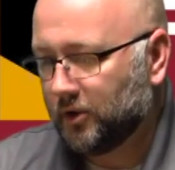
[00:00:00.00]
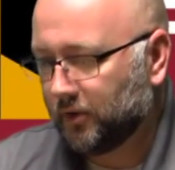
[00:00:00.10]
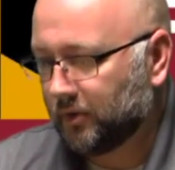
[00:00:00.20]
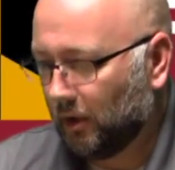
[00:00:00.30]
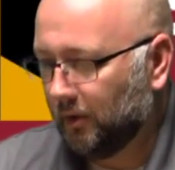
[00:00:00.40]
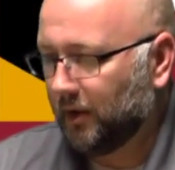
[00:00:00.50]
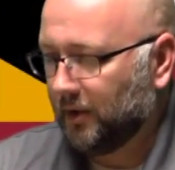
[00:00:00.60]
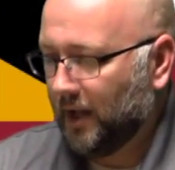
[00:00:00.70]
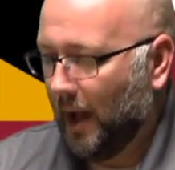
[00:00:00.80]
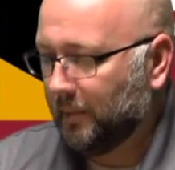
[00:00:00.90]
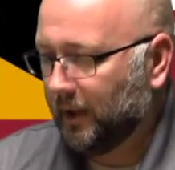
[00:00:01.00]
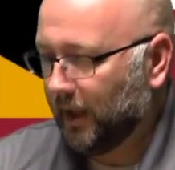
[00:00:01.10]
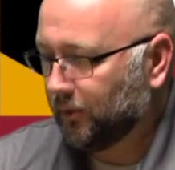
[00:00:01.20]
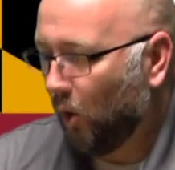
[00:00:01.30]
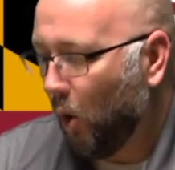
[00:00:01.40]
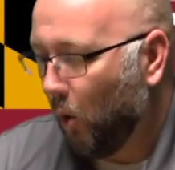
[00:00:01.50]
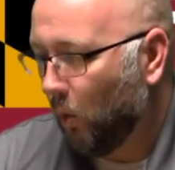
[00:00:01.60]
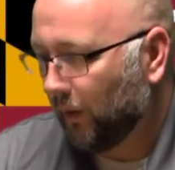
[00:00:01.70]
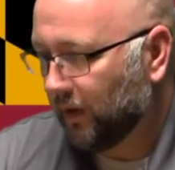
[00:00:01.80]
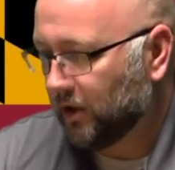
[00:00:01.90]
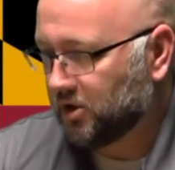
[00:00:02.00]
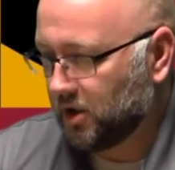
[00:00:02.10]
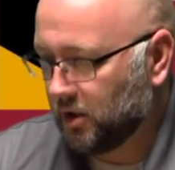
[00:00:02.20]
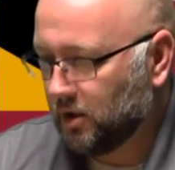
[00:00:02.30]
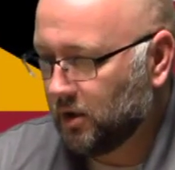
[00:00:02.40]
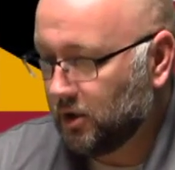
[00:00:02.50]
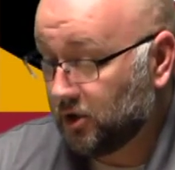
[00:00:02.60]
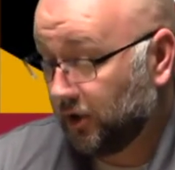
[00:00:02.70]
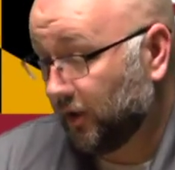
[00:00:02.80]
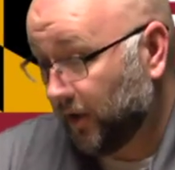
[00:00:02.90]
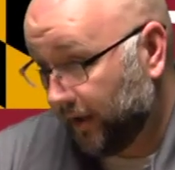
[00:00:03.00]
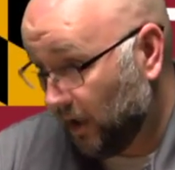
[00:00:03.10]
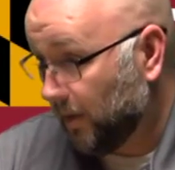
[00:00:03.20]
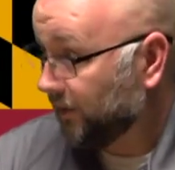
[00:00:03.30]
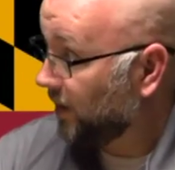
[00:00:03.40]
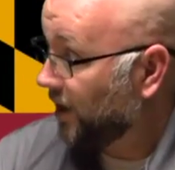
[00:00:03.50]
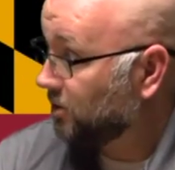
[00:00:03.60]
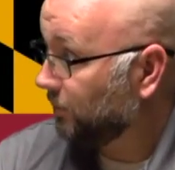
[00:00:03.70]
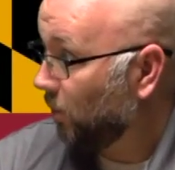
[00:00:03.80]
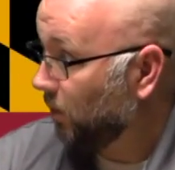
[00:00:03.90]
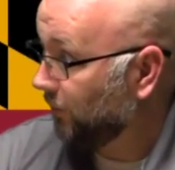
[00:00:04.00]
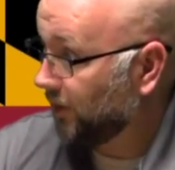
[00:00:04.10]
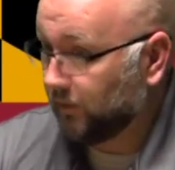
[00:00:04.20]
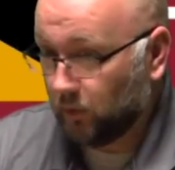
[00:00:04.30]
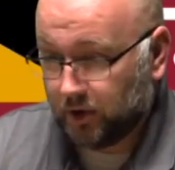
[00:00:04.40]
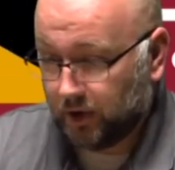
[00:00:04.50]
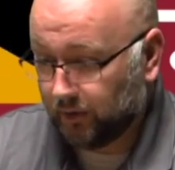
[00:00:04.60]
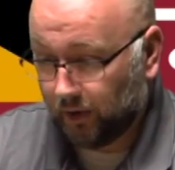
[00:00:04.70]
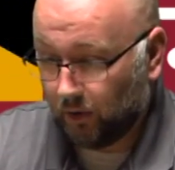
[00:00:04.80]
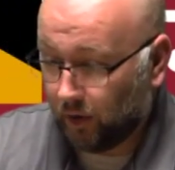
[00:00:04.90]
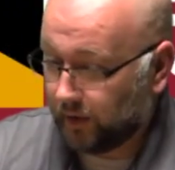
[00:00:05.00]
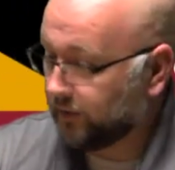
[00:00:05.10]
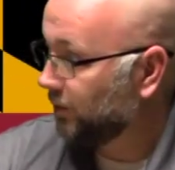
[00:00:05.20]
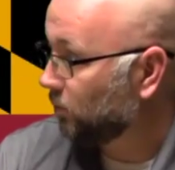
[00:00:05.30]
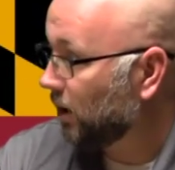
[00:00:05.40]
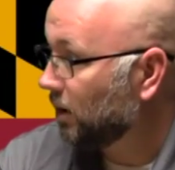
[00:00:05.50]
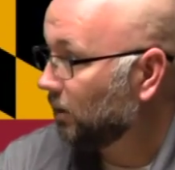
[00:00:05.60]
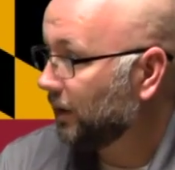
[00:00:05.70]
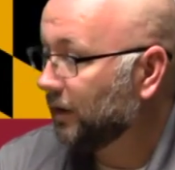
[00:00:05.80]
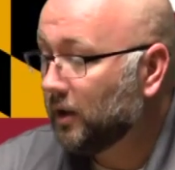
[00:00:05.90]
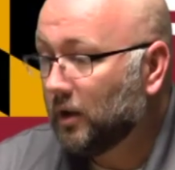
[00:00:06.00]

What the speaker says: just everything that's happening as a whole. I think she's excited about the National Folk Festival. She's an artist as well.